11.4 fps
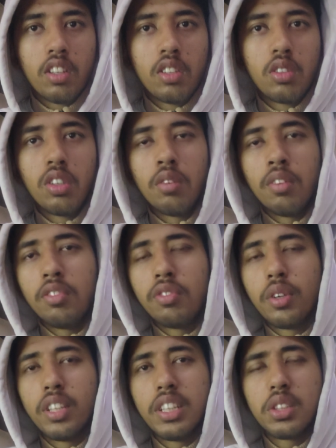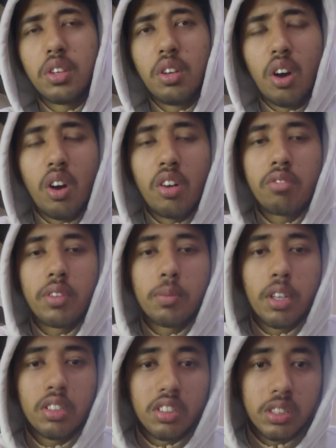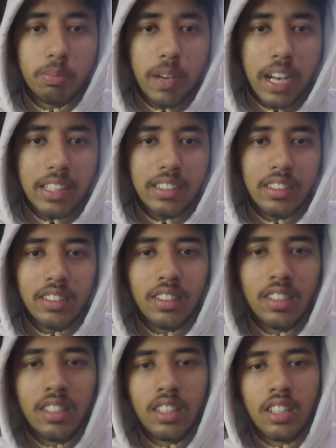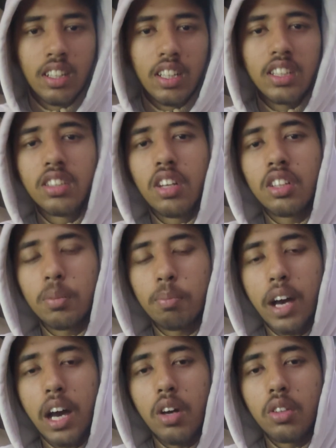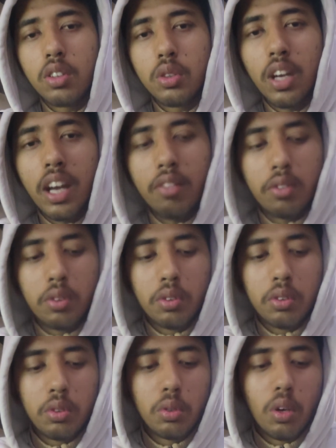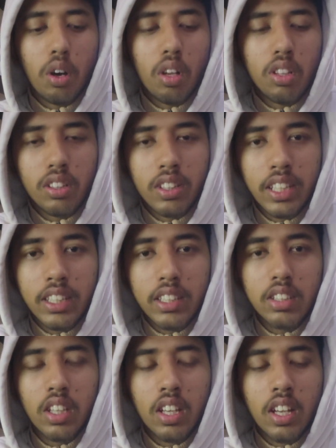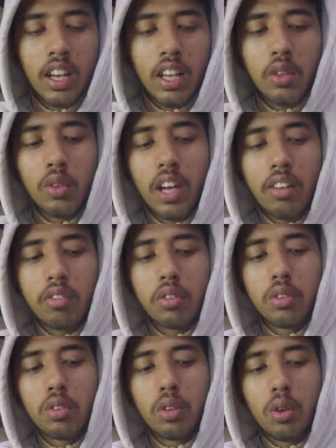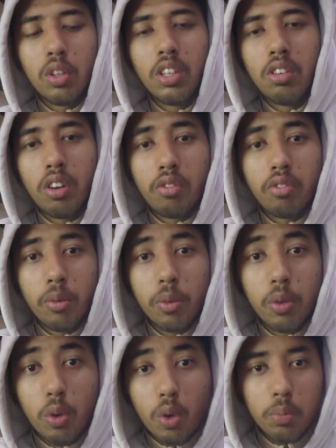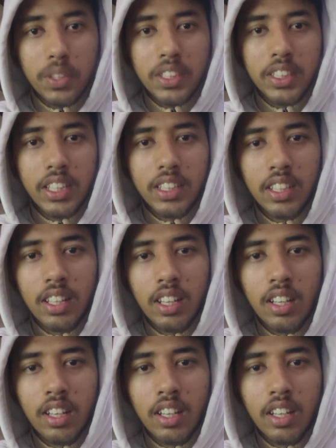So number four is to learn from others' pattern. It's not about you have to do all the things and you have to only learn from your own mistakes.